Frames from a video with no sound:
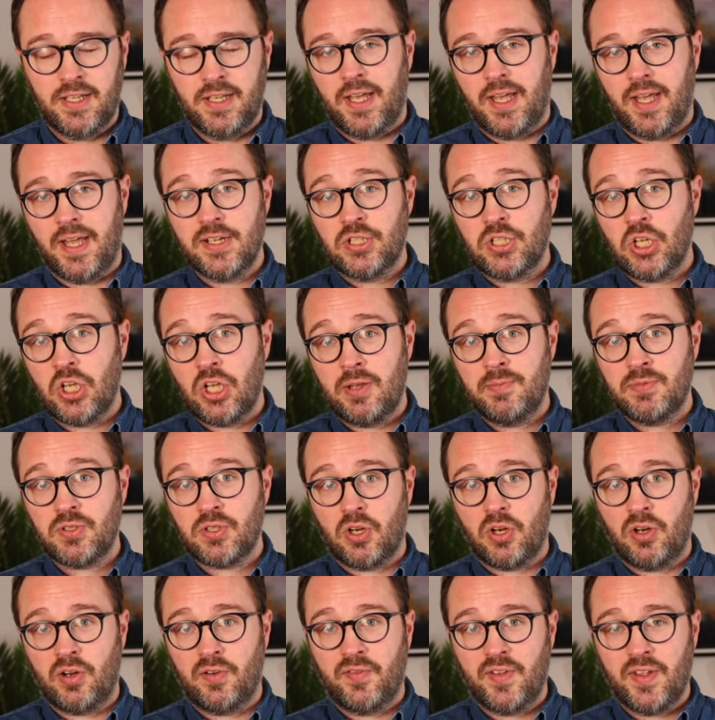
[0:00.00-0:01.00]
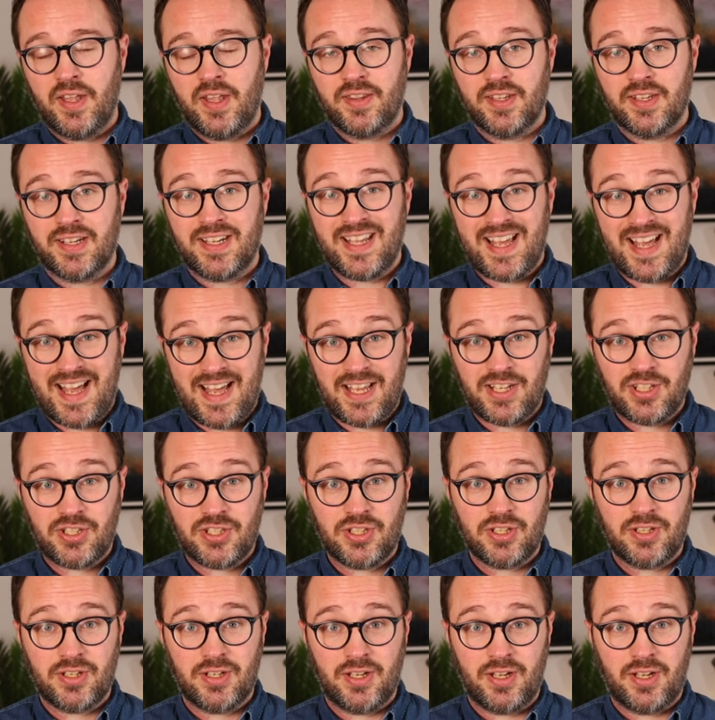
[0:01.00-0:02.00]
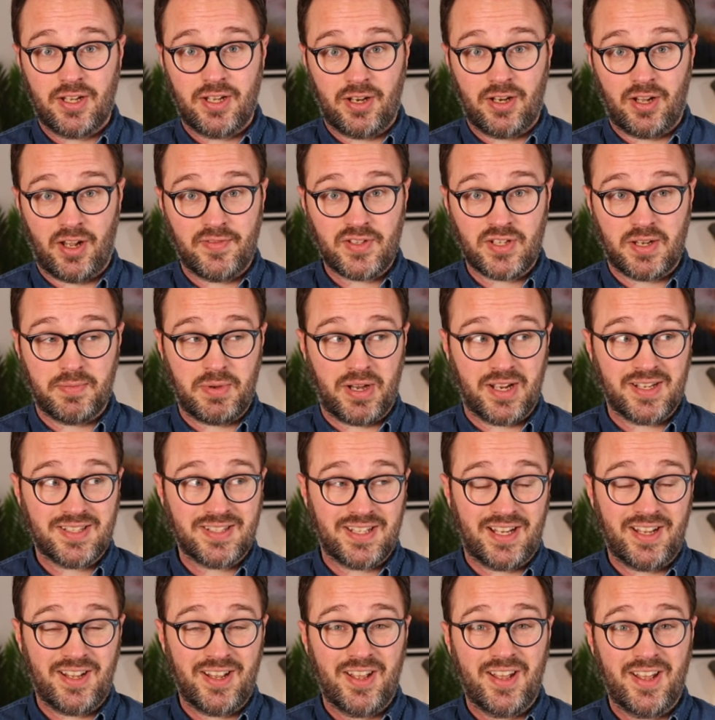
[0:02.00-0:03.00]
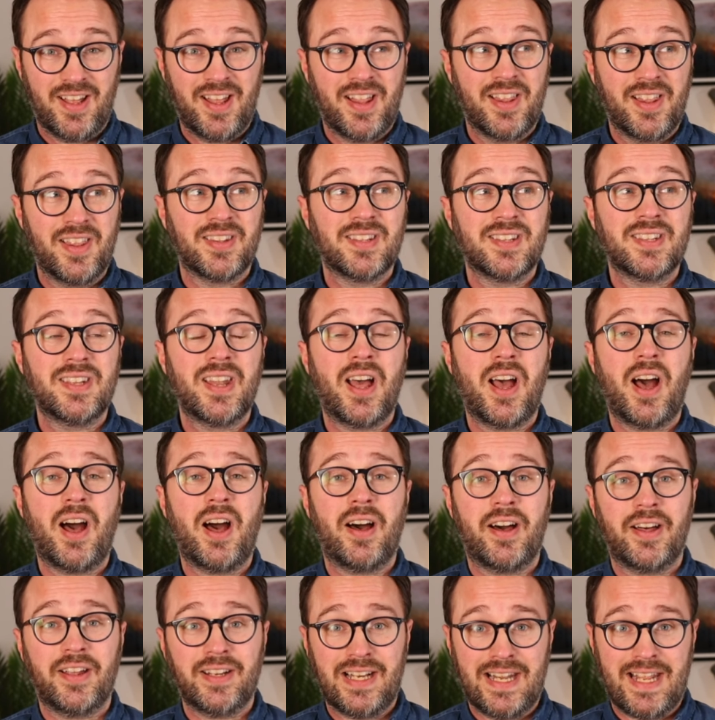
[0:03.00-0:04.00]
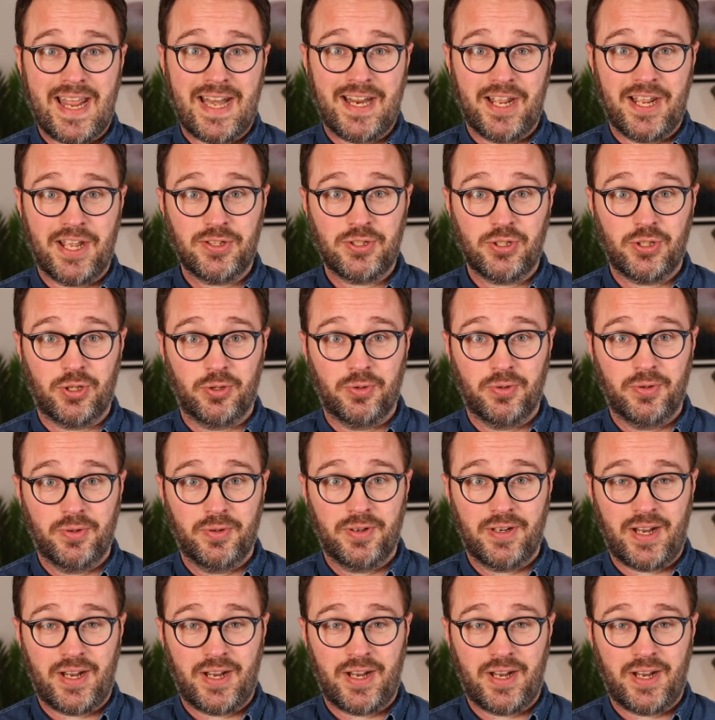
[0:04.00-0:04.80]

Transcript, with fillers: In terms of the cash lifetime ISA, hardly any at all.